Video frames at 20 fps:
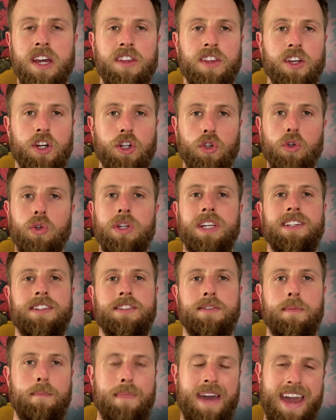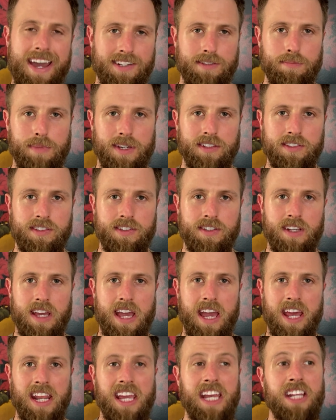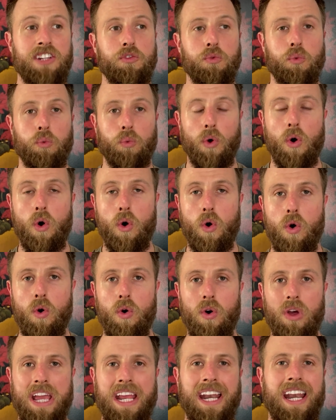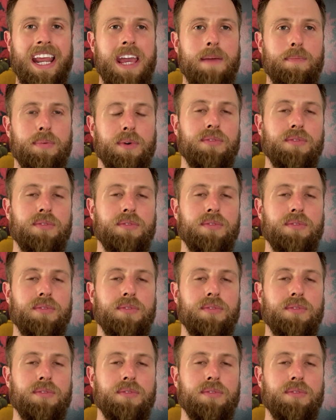The gluteus maximus and its role in hip